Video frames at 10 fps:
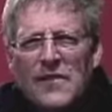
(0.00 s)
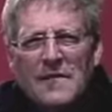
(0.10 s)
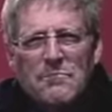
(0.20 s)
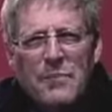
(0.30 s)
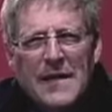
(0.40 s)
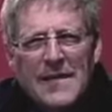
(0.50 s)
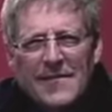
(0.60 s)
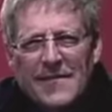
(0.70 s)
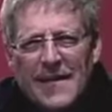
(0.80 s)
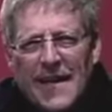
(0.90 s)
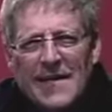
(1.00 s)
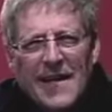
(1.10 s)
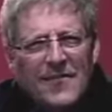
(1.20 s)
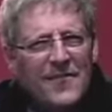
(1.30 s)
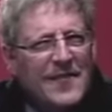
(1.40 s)
compete
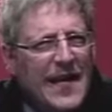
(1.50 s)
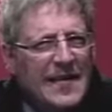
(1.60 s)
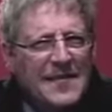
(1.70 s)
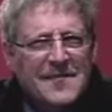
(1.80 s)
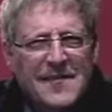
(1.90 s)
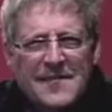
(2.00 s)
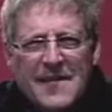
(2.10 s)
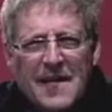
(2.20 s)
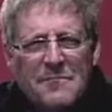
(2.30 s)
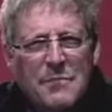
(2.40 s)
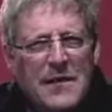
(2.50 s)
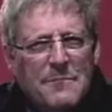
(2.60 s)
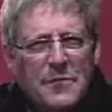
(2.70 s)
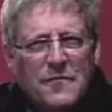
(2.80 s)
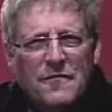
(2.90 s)
against talented young
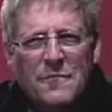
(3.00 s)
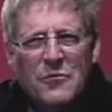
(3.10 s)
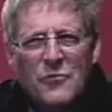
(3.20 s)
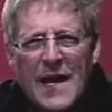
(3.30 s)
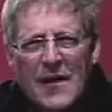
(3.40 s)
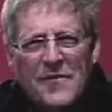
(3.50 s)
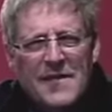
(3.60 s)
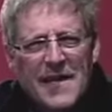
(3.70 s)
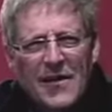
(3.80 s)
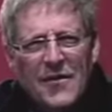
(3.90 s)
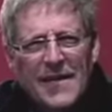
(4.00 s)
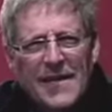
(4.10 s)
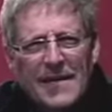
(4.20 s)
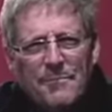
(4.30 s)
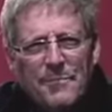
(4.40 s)
people from around the
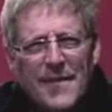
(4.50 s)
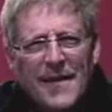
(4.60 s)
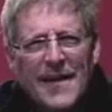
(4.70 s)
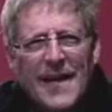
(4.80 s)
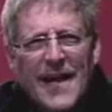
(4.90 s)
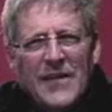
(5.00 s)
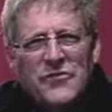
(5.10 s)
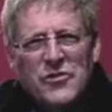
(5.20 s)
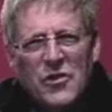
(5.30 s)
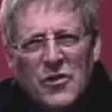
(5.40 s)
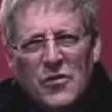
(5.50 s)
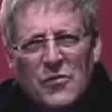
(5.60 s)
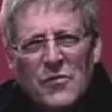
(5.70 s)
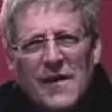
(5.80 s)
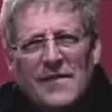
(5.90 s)
area and you
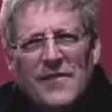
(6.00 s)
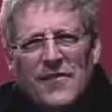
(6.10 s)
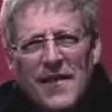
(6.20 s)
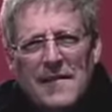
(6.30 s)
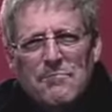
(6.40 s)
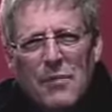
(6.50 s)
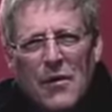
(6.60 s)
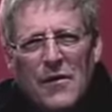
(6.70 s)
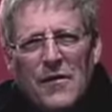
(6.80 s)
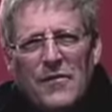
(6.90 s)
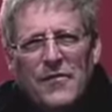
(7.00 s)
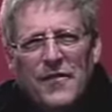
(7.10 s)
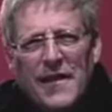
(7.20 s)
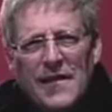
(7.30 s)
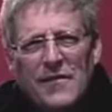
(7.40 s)
know, the St. Paul
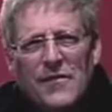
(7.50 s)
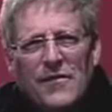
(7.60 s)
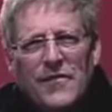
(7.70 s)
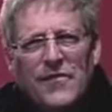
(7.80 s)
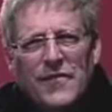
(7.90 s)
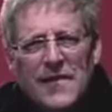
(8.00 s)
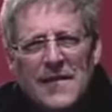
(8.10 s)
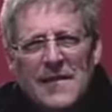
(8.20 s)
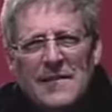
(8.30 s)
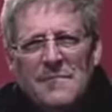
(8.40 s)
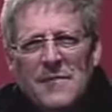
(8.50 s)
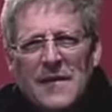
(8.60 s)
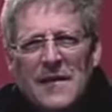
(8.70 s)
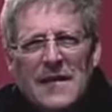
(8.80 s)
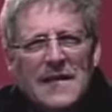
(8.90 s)
skills team
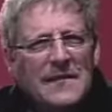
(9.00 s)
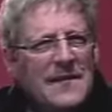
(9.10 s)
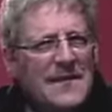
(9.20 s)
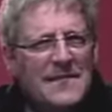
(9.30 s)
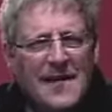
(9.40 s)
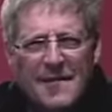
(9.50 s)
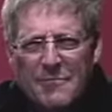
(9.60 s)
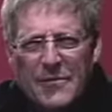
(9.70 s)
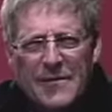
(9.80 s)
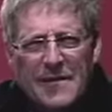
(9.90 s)
cleaned up.